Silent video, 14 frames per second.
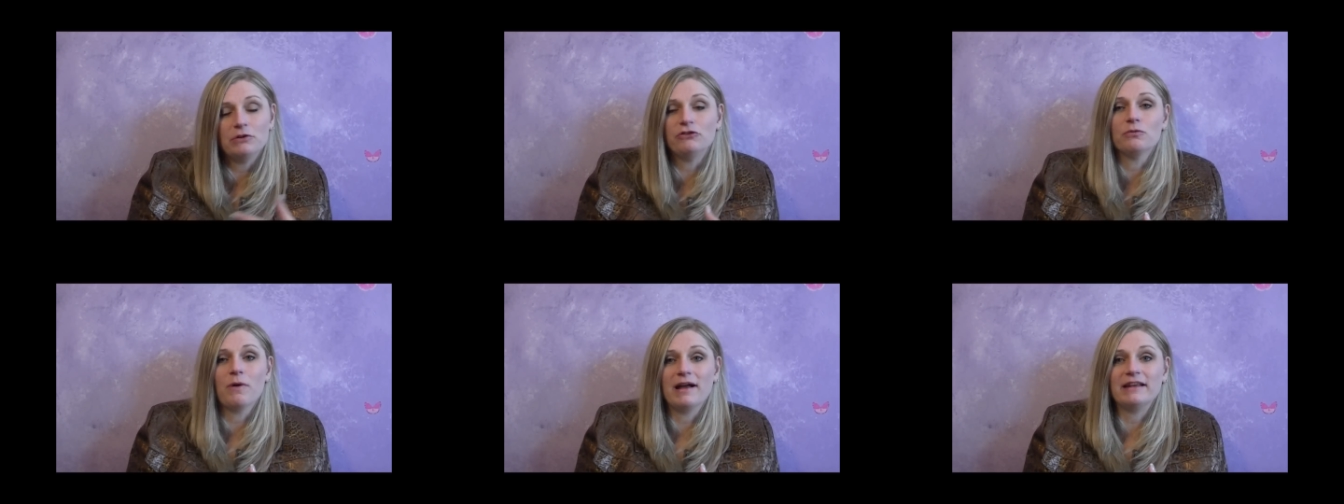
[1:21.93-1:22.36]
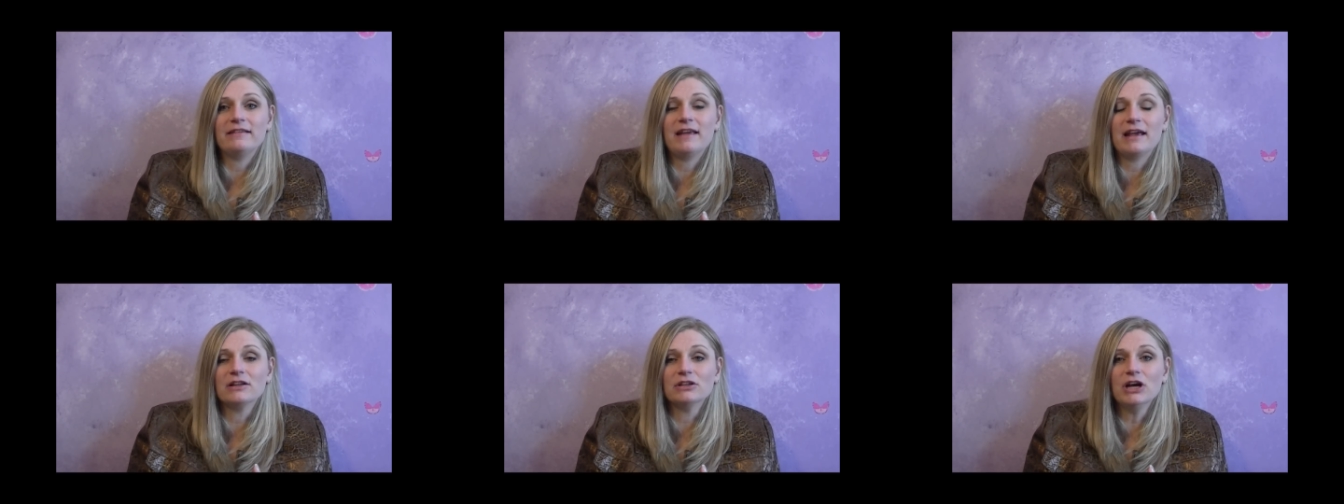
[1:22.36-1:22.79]
would you want to
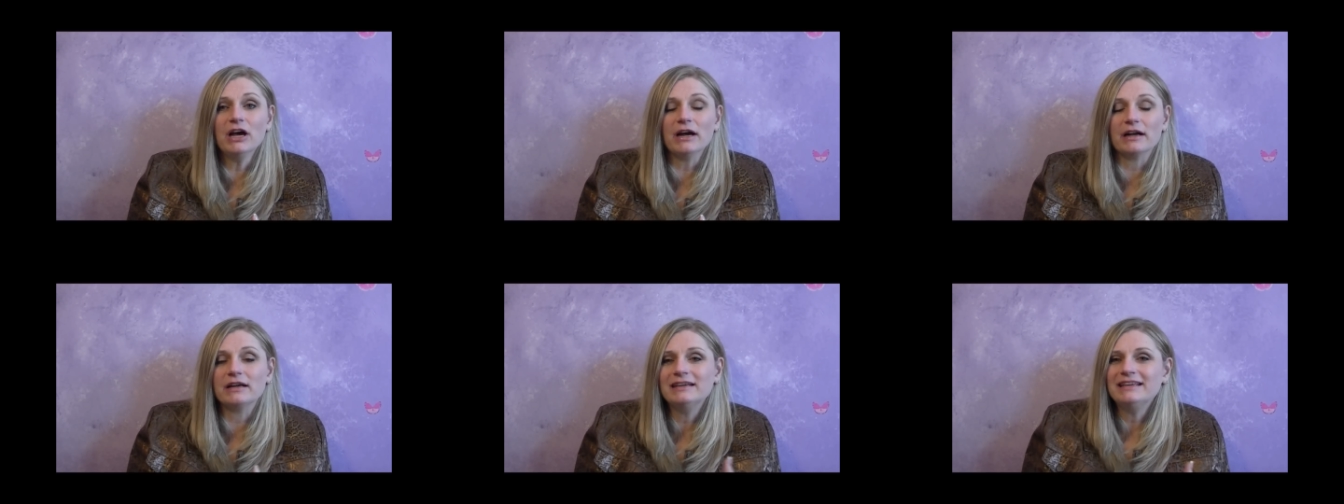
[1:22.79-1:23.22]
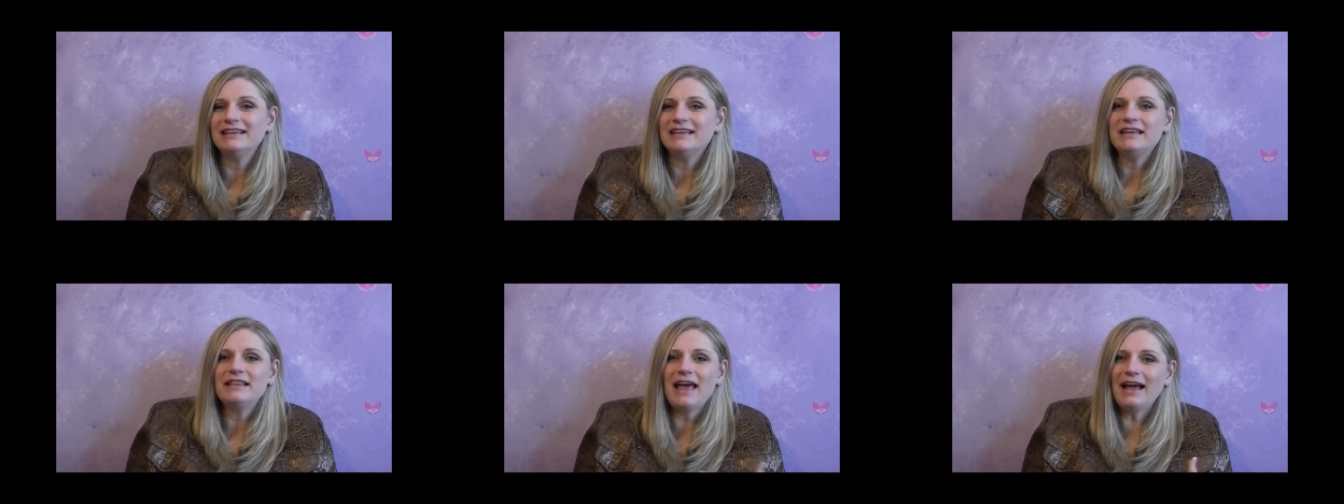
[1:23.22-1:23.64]
take a look?
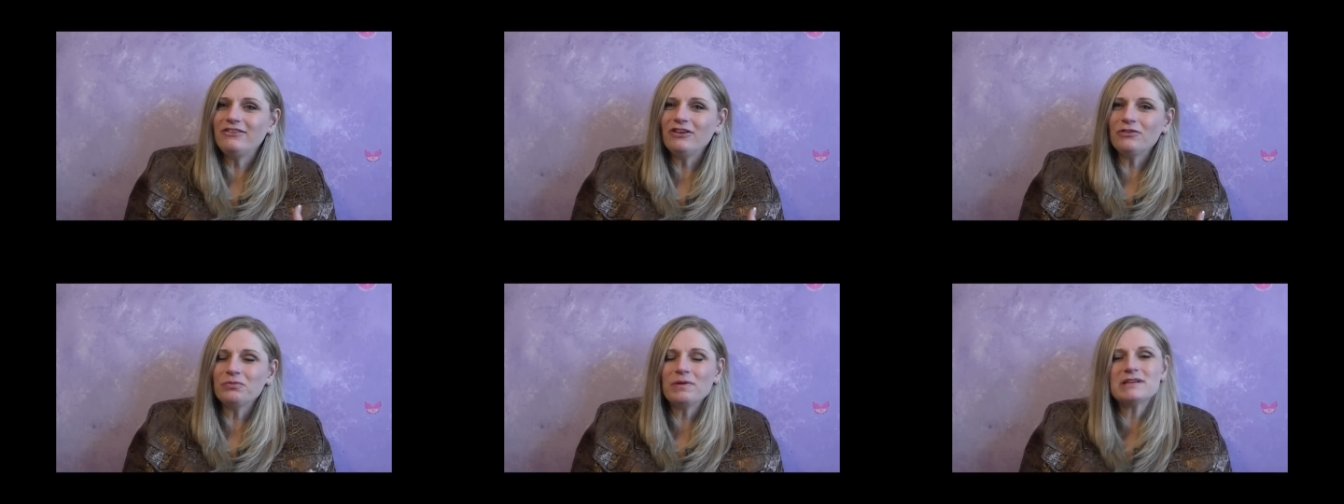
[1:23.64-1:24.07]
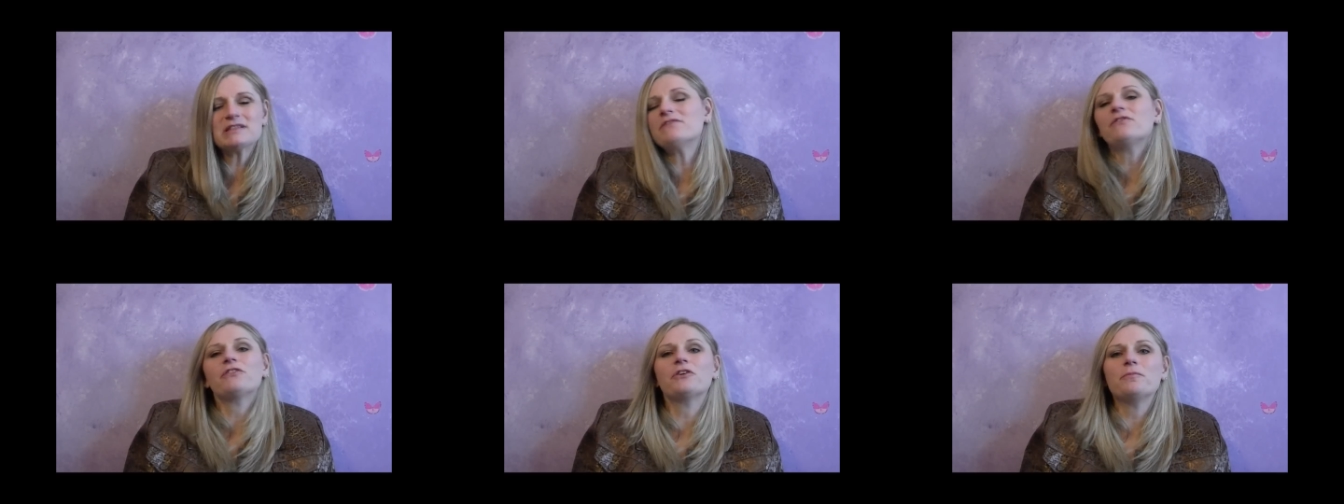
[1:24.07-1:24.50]
That just
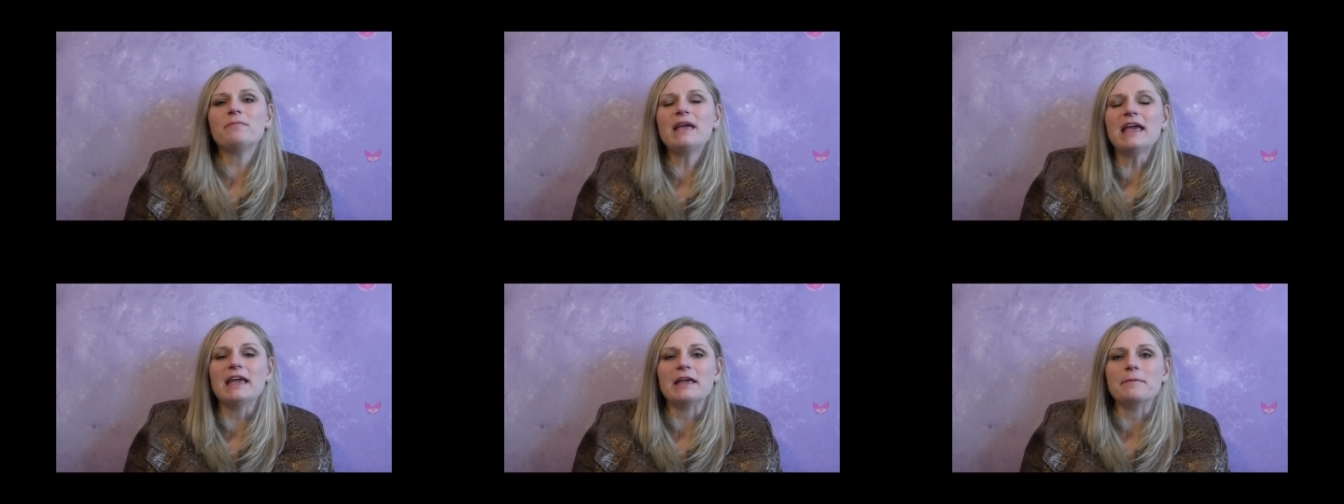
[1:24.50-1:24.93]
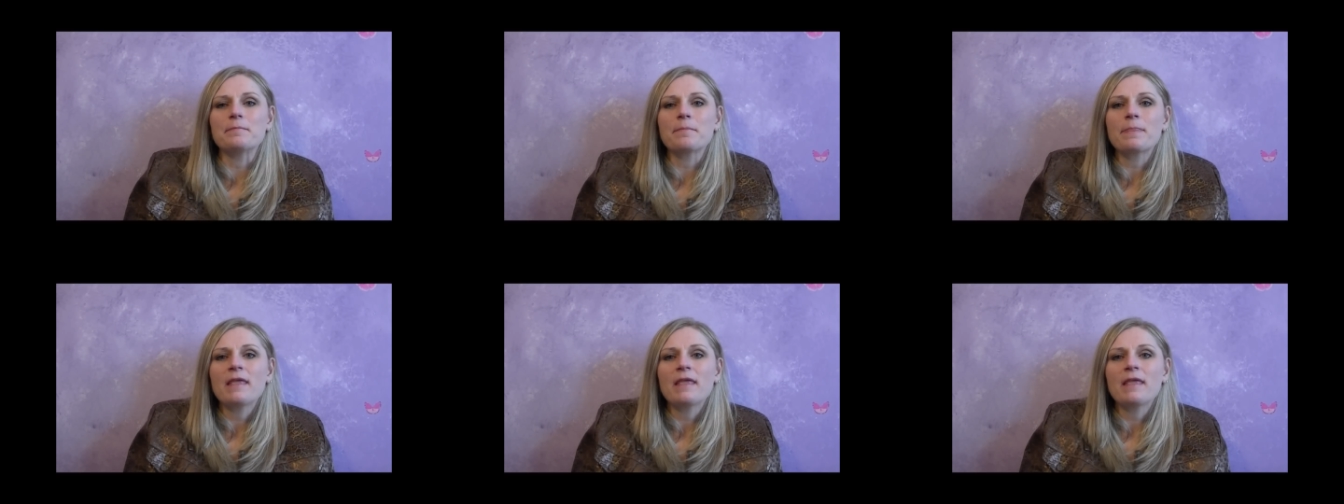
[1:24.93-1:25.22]
wasn't for me.